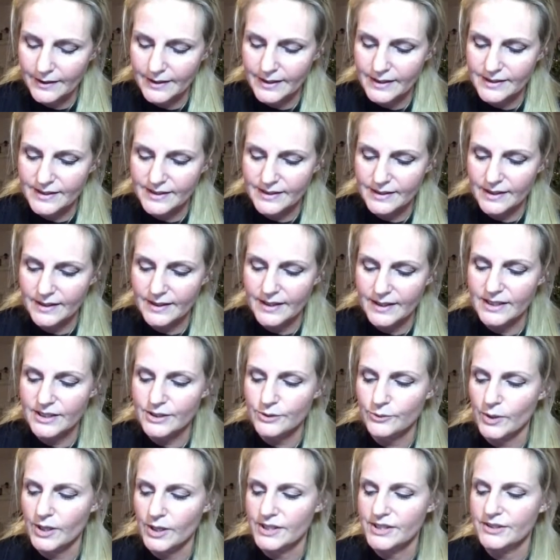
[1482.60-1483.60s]
And
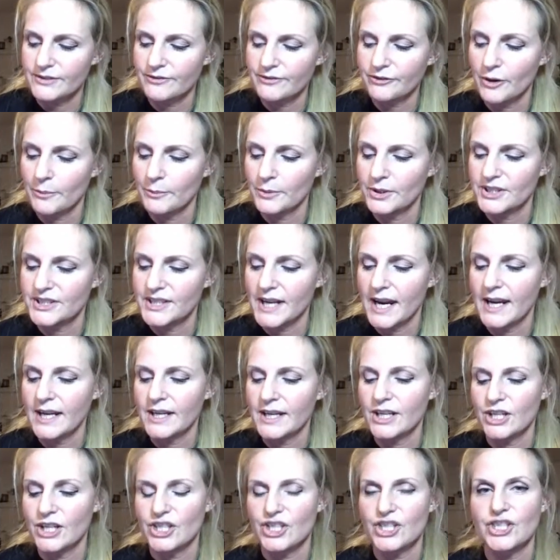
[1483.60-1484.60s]
this was from a
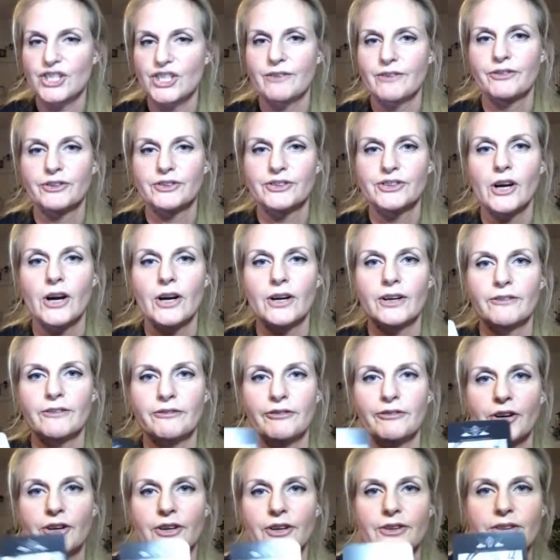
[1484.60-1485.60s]
Danish
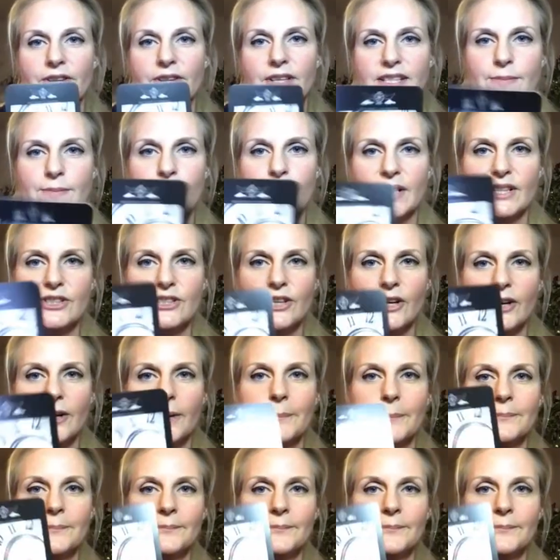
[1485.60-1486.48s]
photographer, this picture.